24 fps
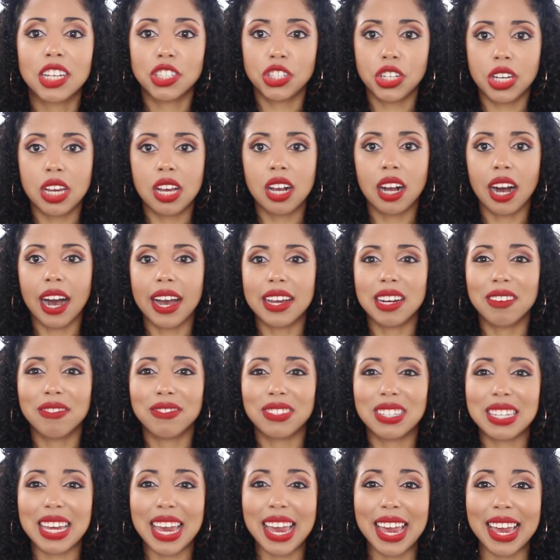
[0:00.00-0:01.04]
as you can kind
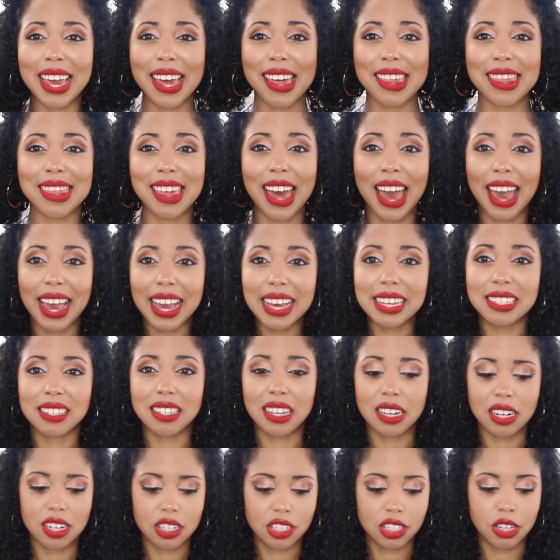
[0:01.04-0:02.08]
of see, there
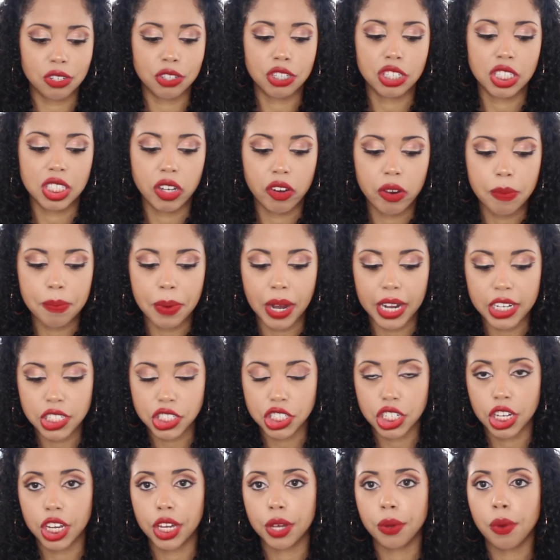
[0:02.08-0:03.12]
isn't. So just to
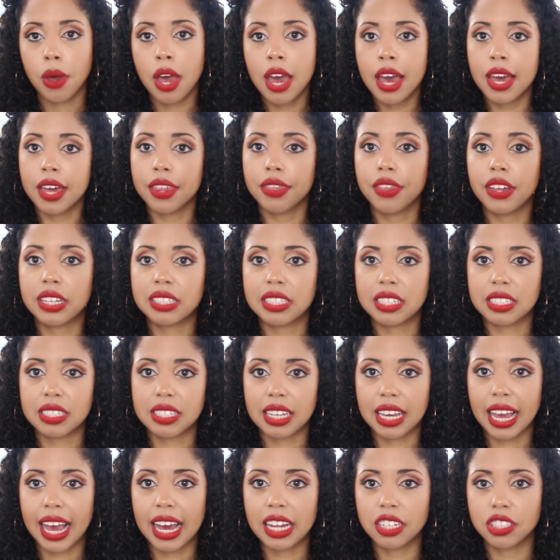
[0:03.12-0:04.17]
remind you, this is
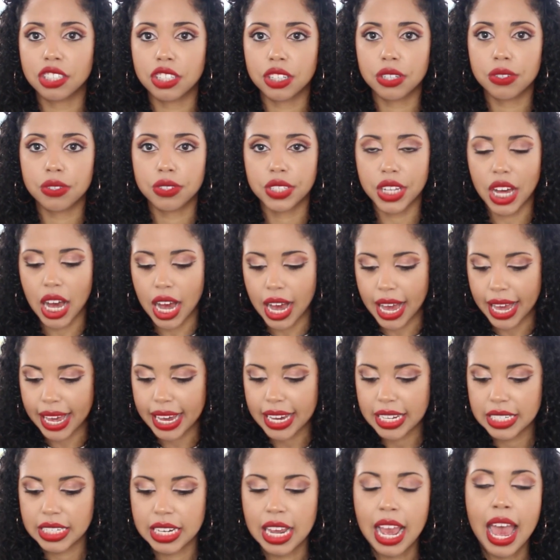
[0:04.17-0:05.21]
the Cantu
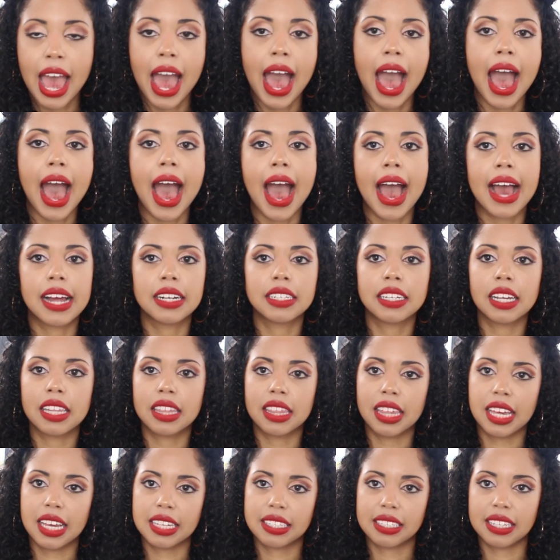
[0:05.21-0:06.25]
side and
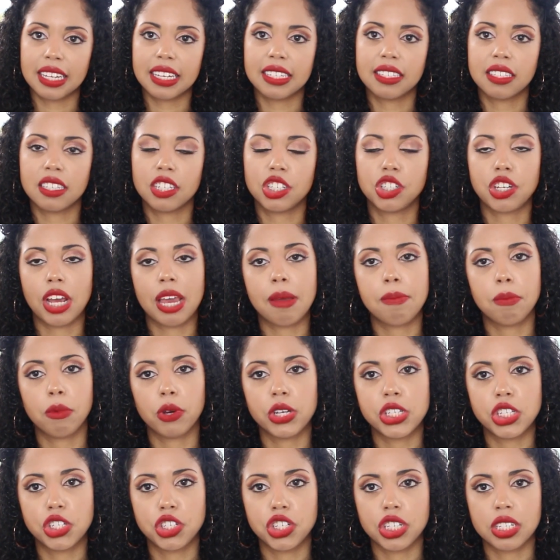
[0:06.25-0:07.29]
this is the Shea
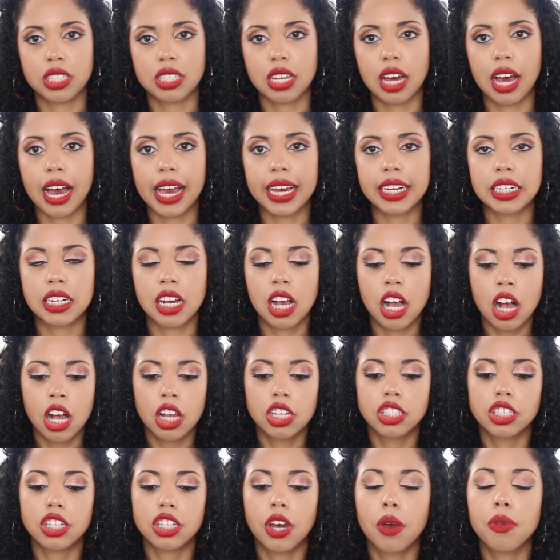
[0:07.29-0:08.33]
Moisture side.
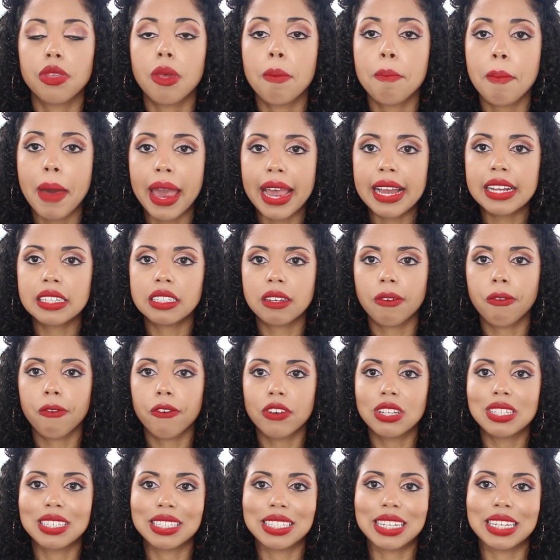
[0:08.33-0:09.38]
So the main
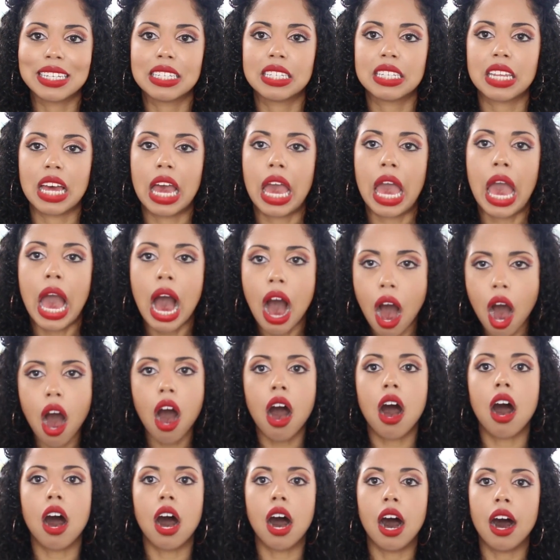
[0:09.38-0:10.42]
differences
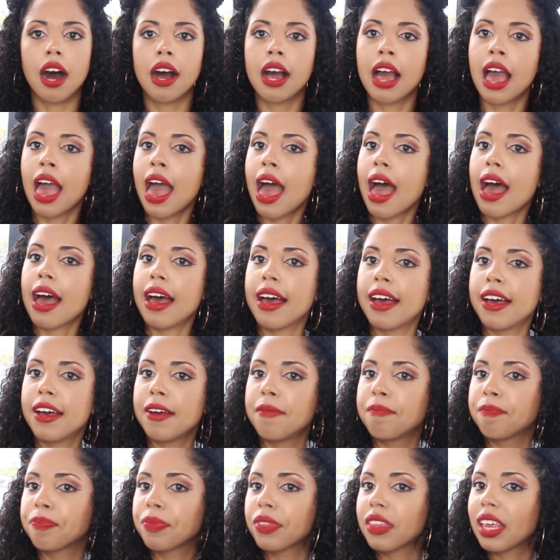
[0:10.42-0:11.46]
are
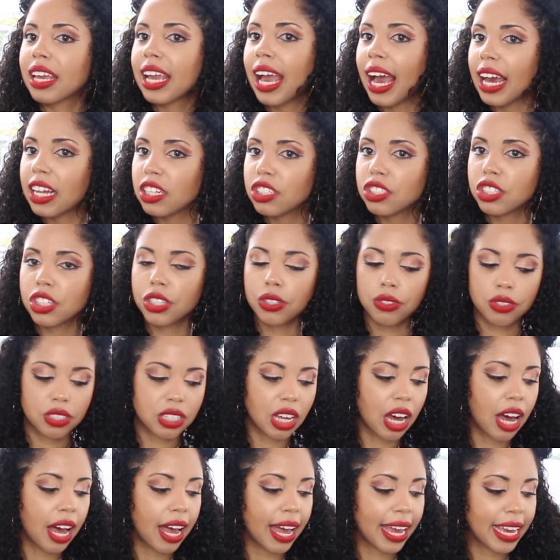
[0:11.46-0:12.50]
the Cantu
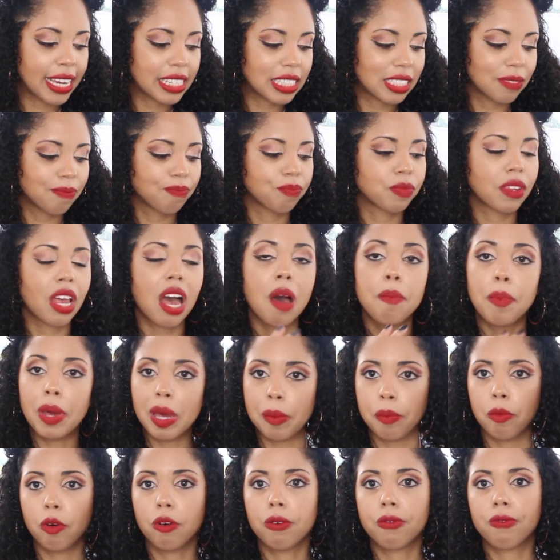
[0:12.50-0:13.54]
side, a
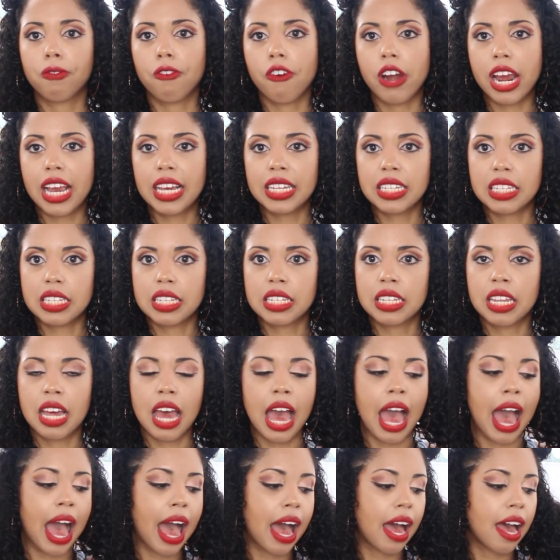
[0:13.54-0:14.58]
bit more frizz.
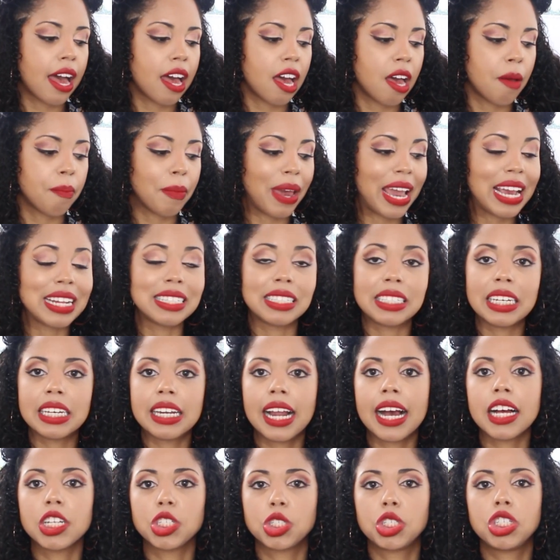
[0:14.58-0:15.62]
It
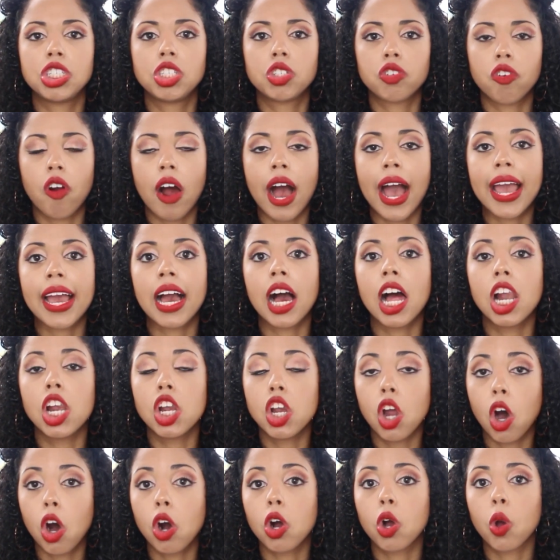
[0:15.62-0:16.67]
did actually dry a
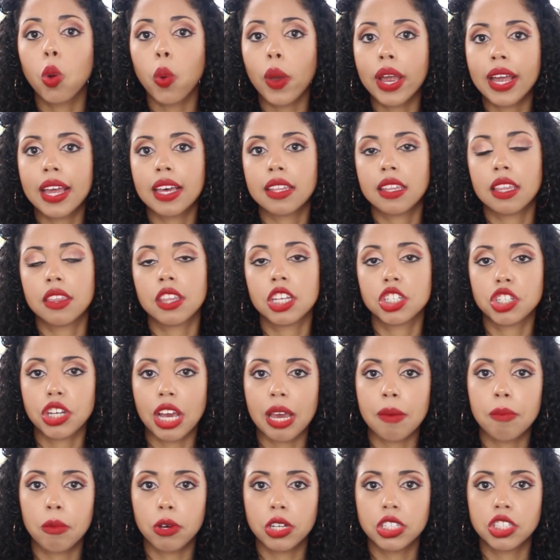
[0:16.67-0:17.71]
lot quicker than the
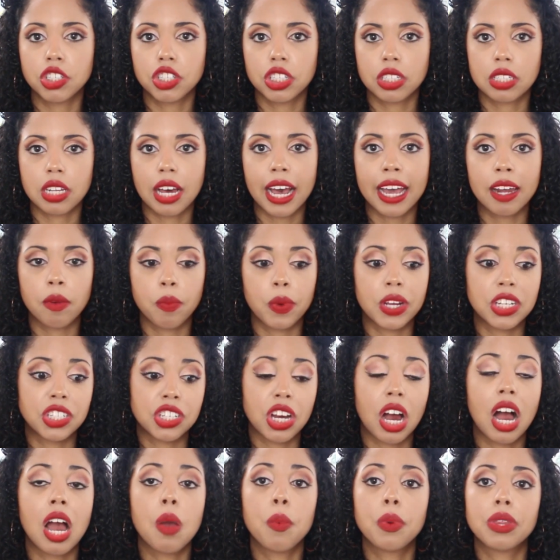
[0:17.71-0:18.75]
Shea Moisture side,
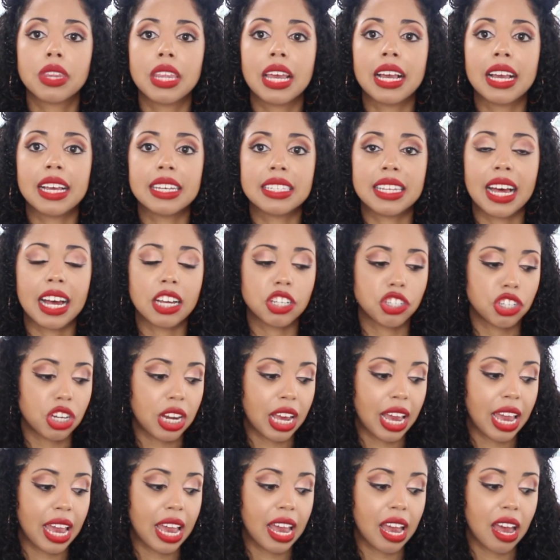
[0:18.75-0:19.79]
which I would think is
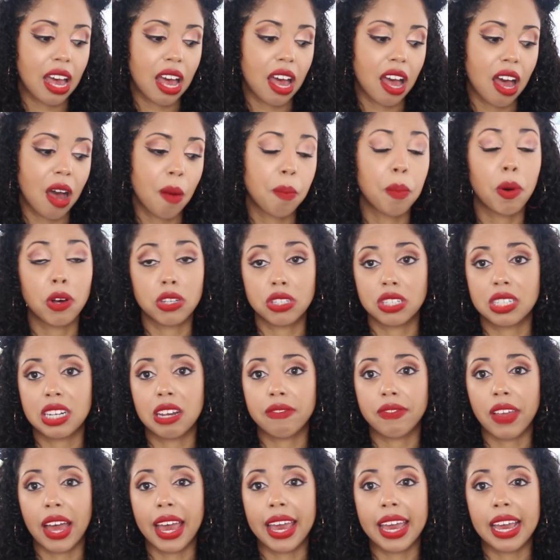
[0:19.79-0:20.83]
actually a
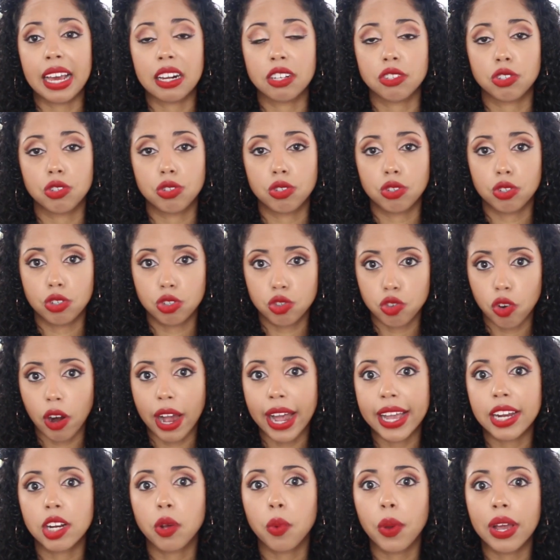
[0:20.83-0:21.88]
positive, that it
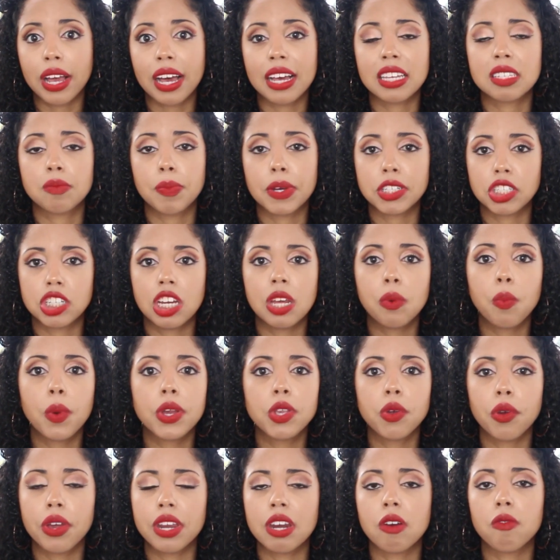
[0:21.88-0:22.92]
dried quicker, especially
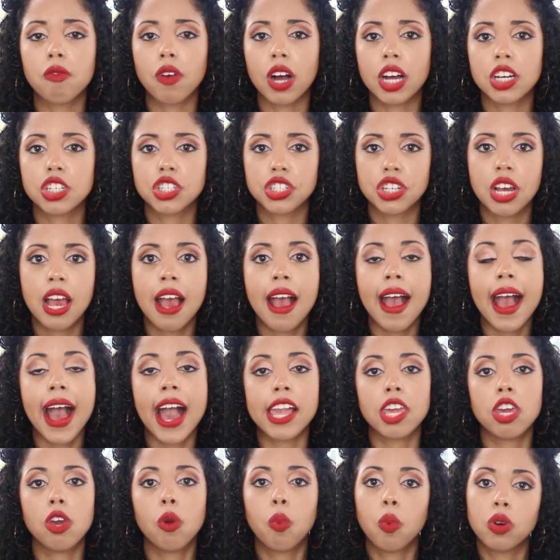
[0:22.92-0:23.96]
when you're in a rush
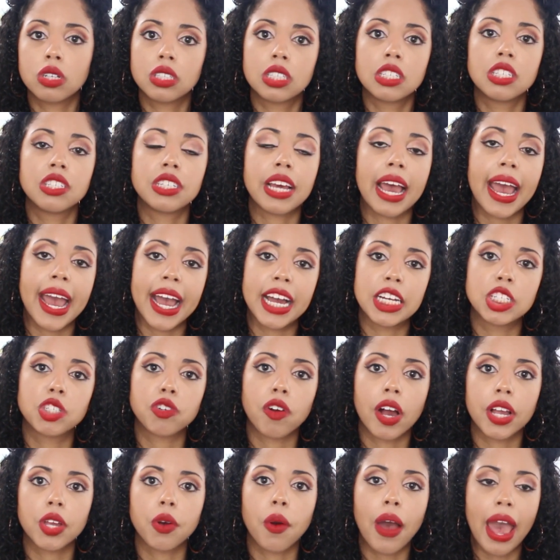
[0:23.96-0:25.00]
and you're wanting to air
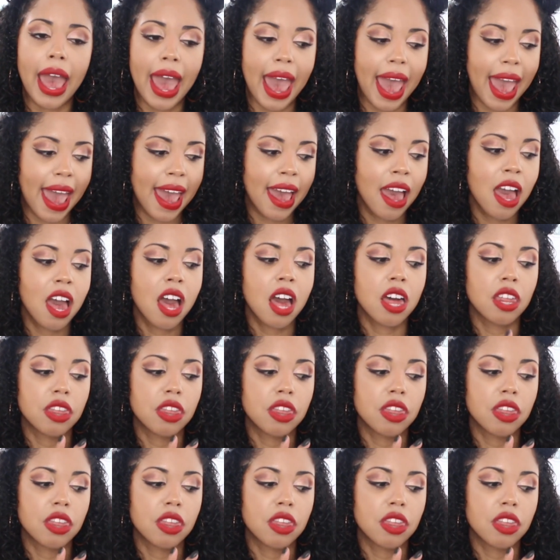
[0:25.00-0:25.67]
dry your hair.